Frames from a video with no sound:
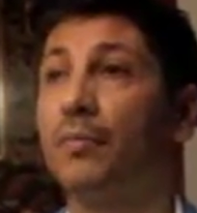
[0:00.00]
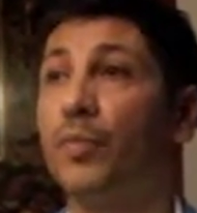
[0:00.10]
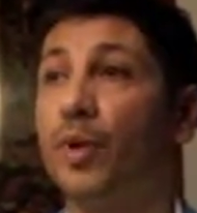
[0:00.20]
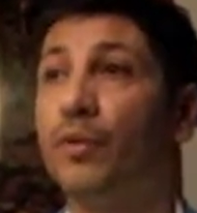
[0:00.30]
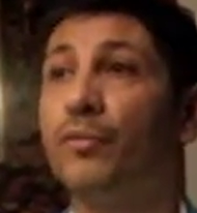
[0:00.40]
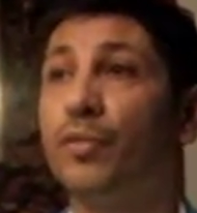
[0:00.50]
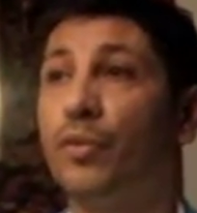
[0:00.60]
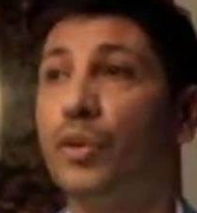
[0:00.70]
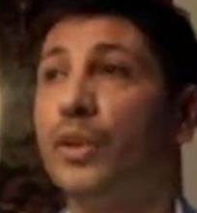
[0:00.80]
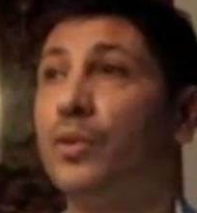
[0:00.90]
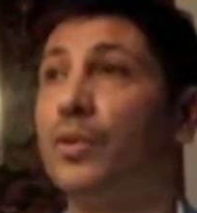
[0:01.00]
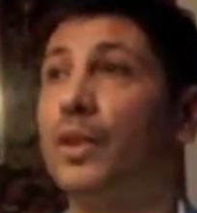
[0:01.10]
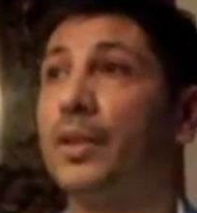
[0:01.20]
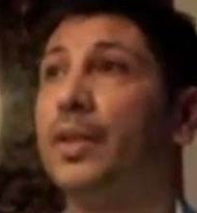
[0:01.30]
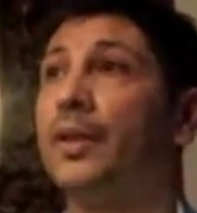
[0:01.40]
Blood flew into
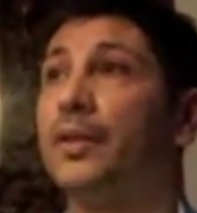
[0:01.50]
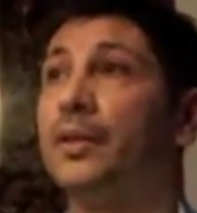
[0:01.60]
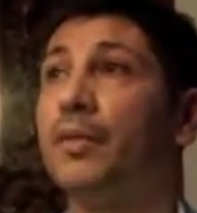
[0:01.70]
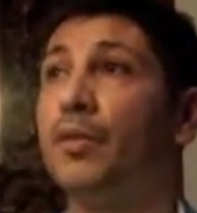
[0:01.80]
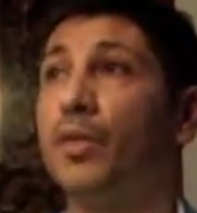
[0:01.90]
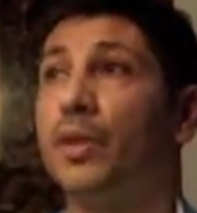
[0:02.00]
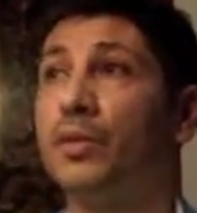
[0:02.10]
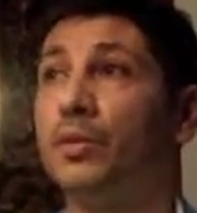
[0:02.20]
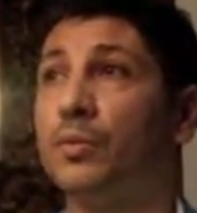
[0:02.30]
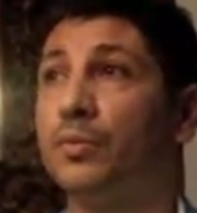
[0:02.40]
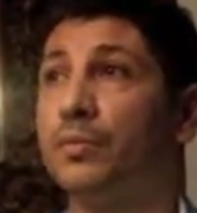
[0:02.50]
the evaporated tube.